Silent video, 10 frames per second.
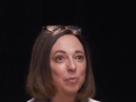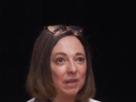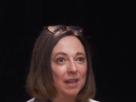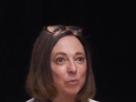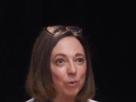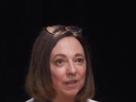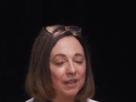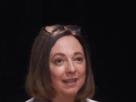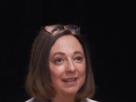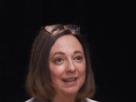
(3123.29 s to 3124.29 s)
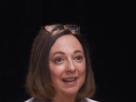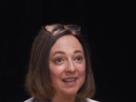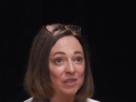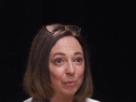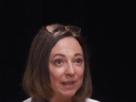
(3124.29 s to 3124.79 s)
that became really
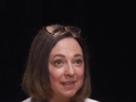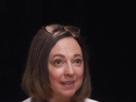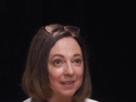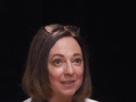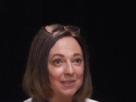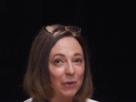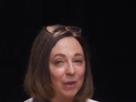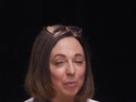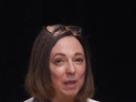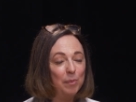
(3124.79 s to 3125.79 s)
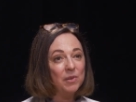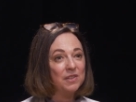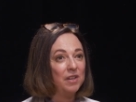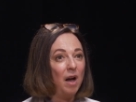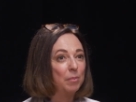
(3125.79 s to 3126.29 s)
explicit so that people
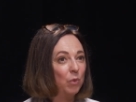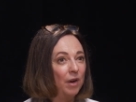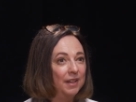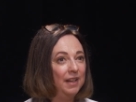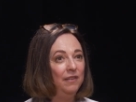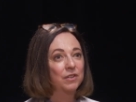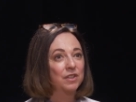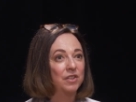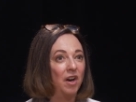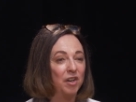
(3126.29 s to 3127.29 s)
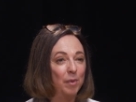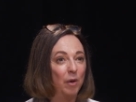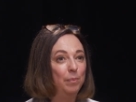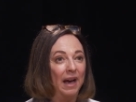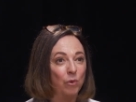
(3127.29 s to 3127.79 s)
stopped wanting even to talk
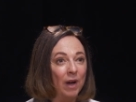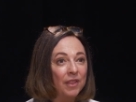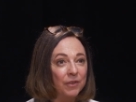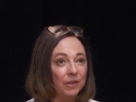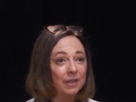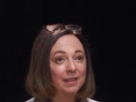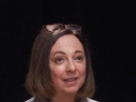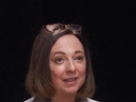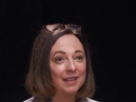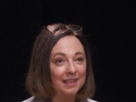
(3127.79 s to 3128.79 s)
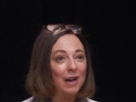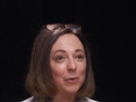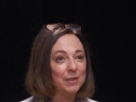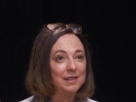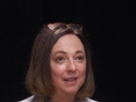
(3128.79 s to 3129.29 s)
about bad weather. Like
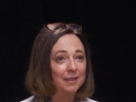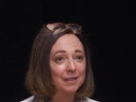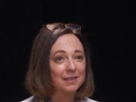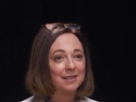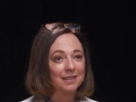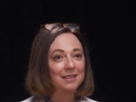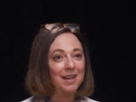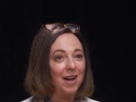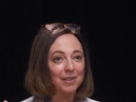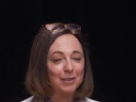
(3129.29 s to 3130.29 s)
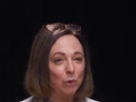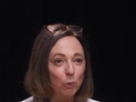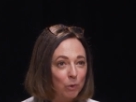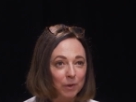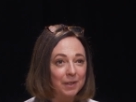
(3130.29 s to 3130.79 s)
that was seen right. as not
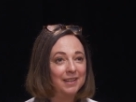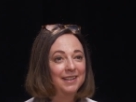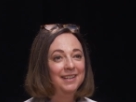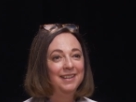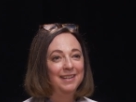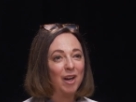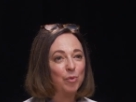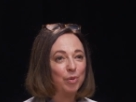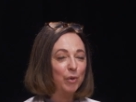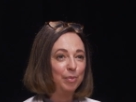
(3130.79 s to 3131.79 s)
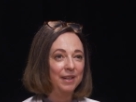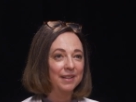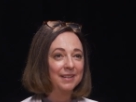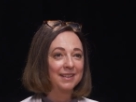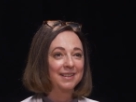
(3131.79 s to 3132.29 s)
cool, not
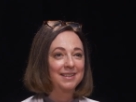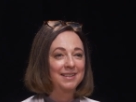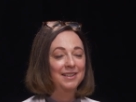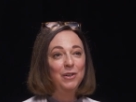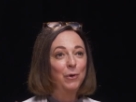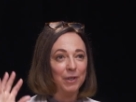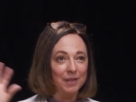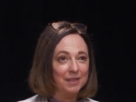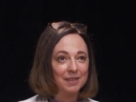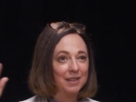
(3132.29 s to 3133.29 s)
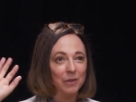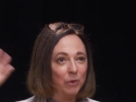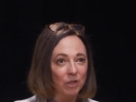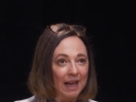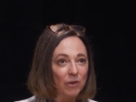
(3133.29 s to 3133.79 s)
appropriate to notice that
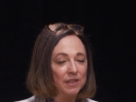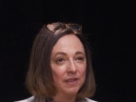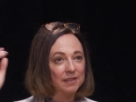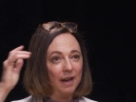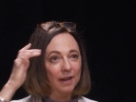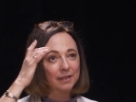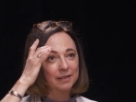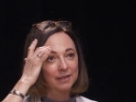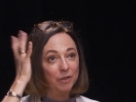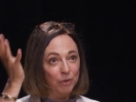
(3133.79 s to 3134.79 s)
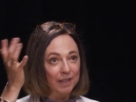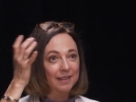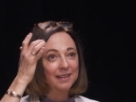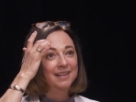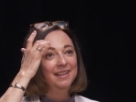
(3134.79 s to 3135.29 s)
there were clouds in the sky, literally.